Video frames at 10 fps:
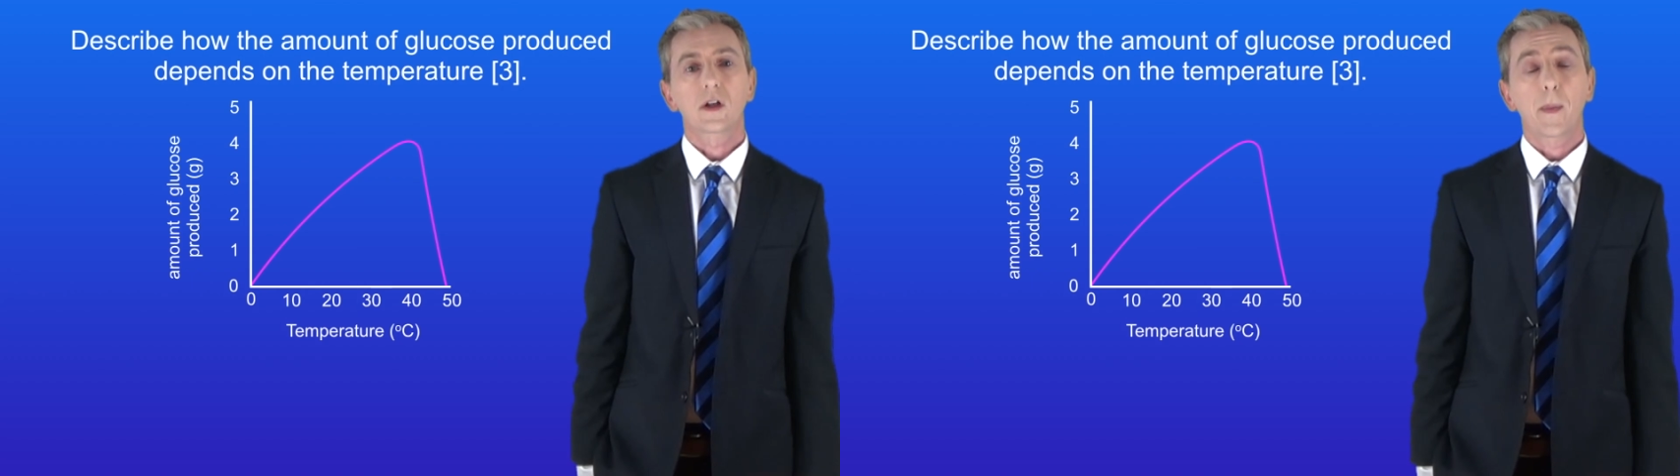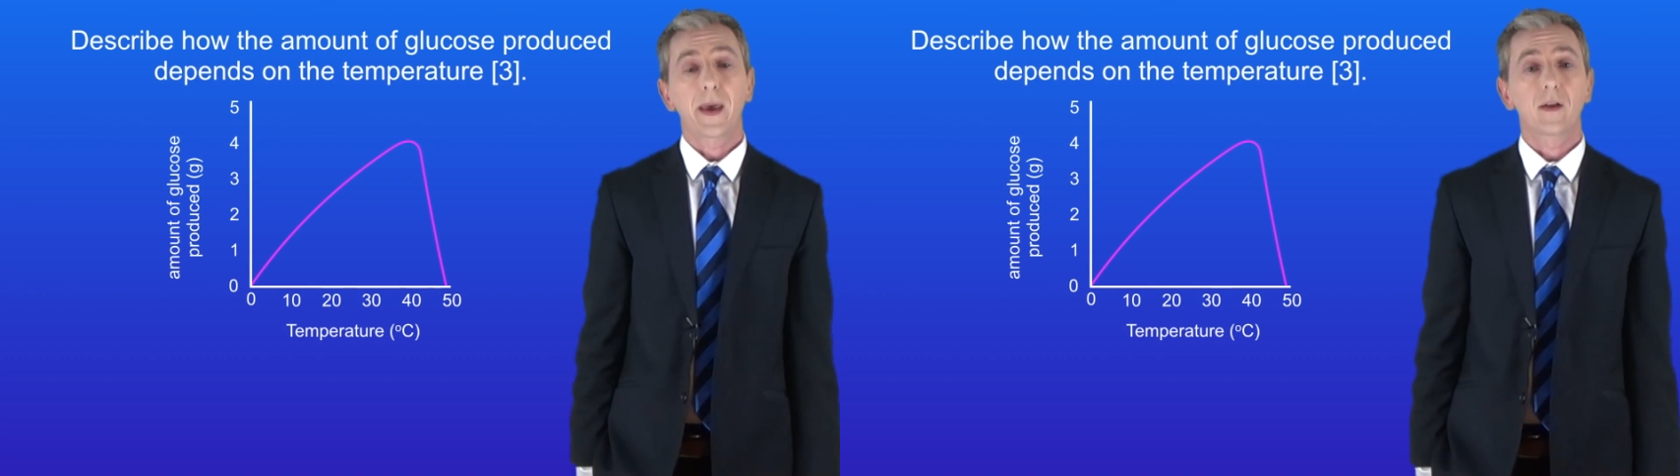
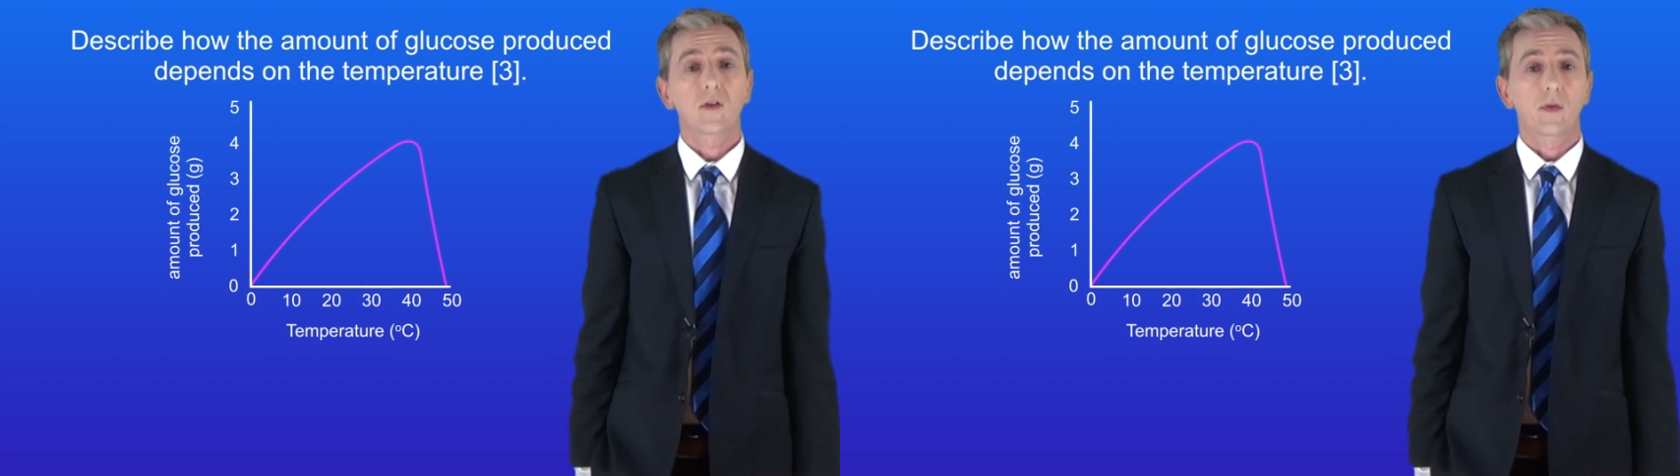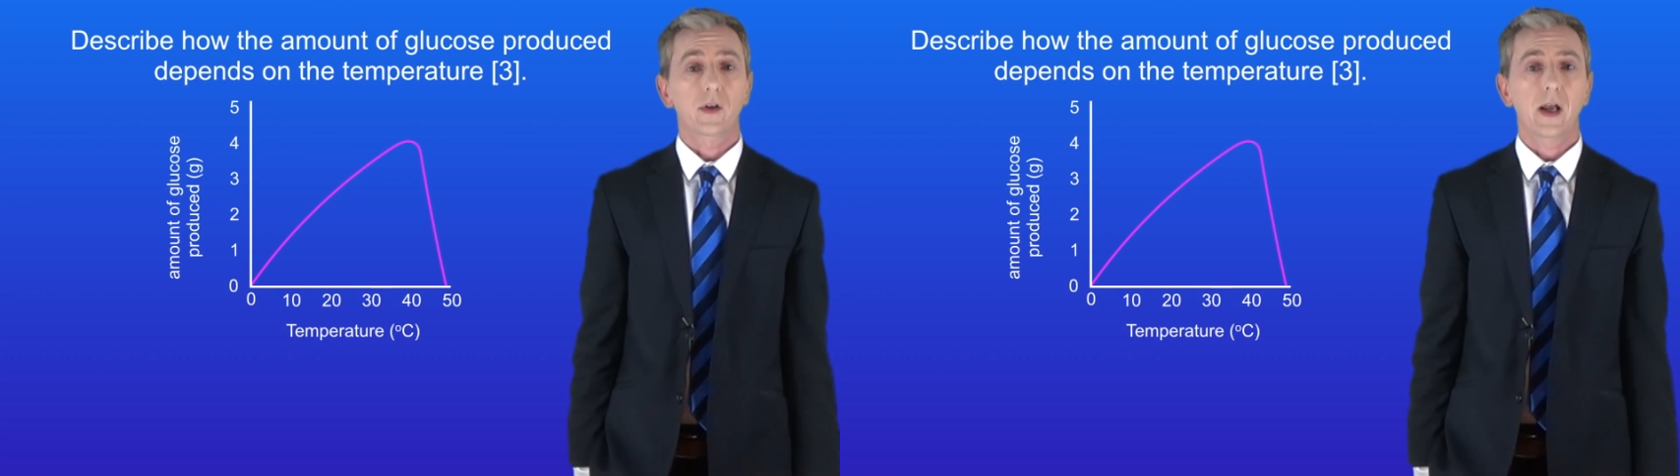depends
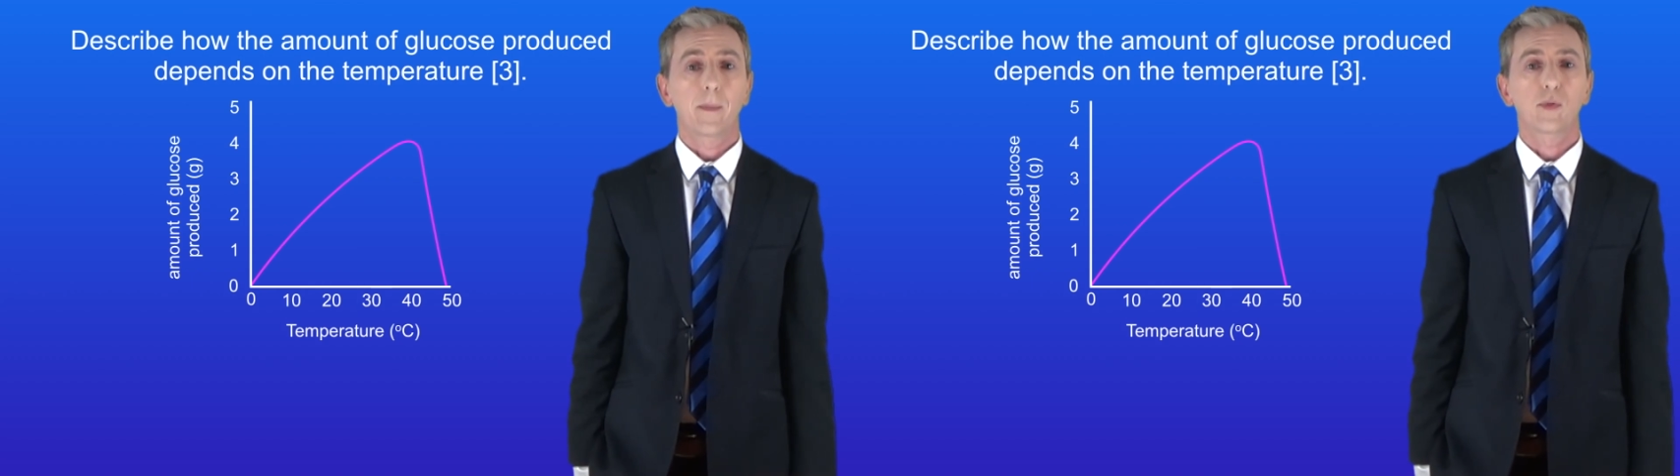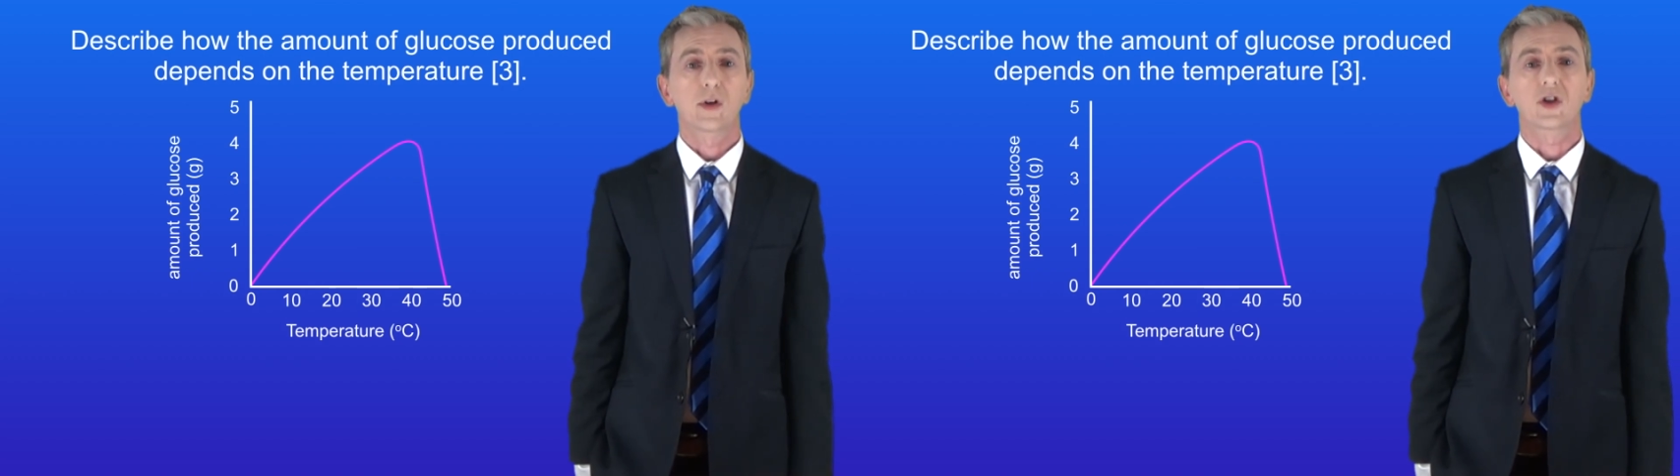on the
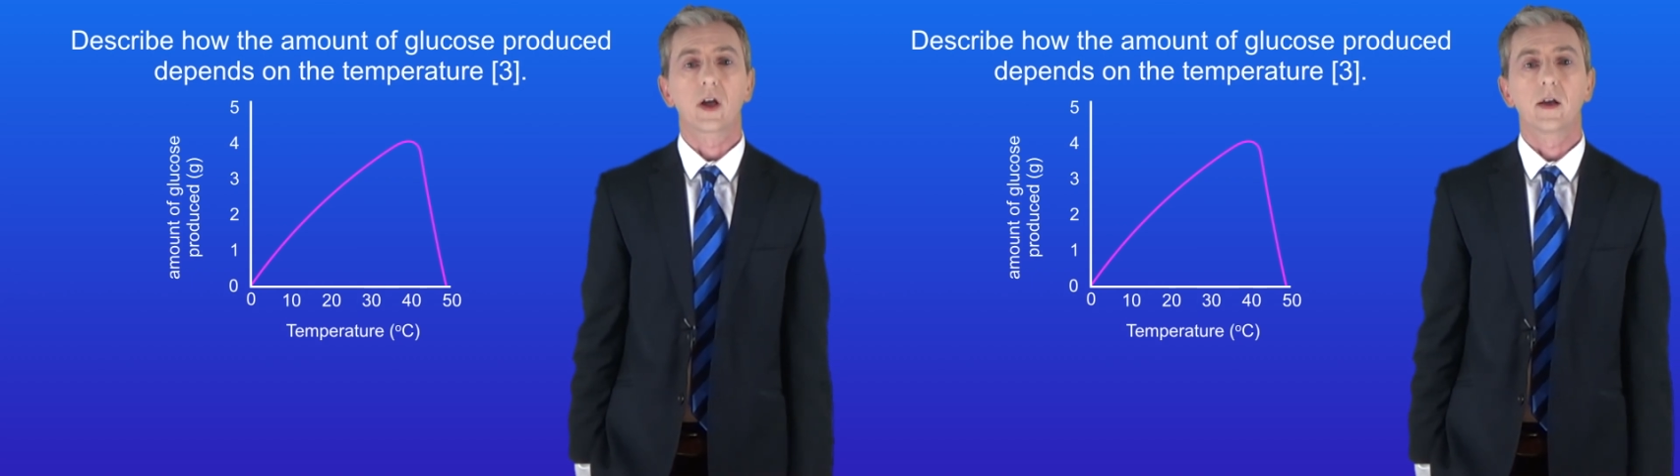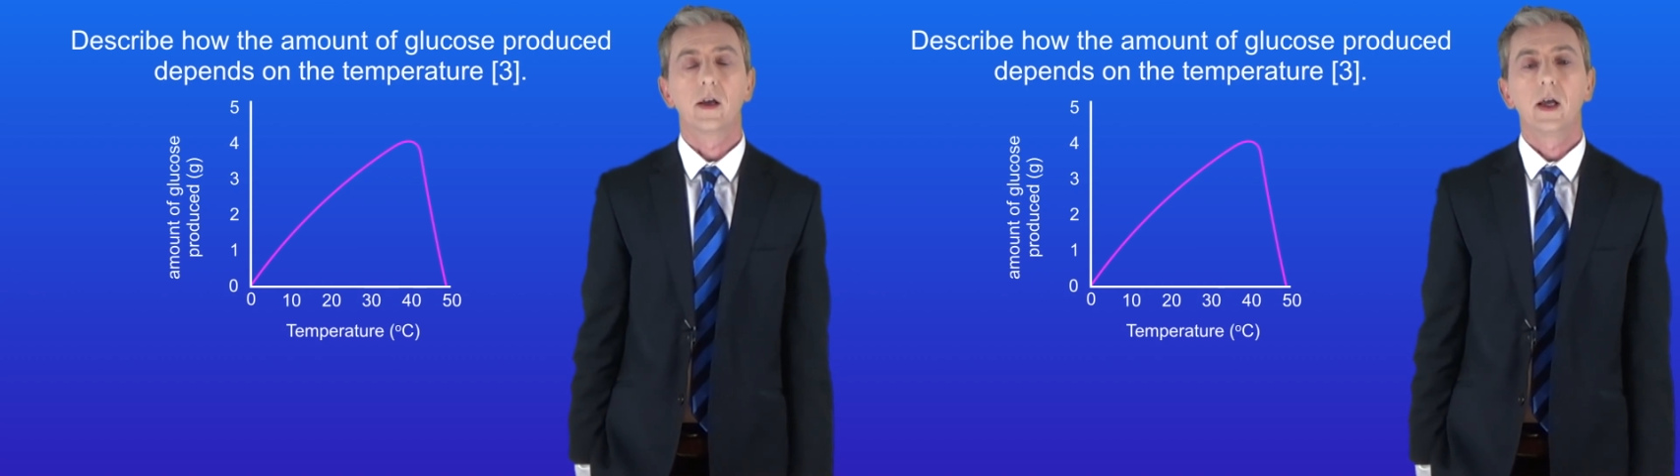
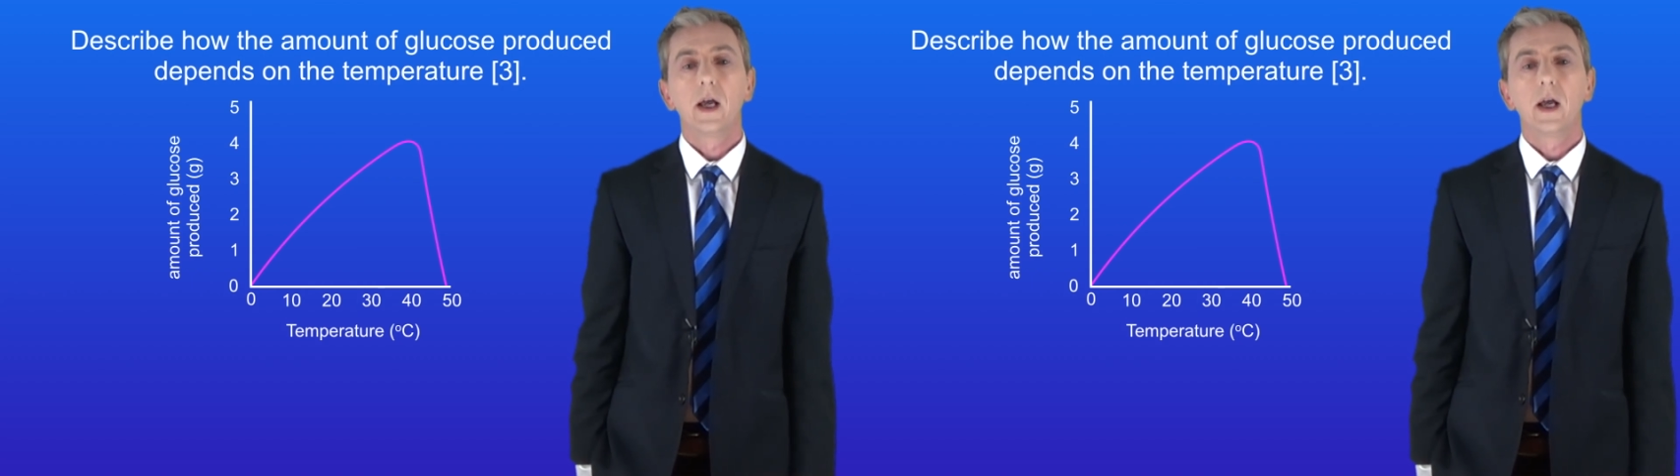temperature.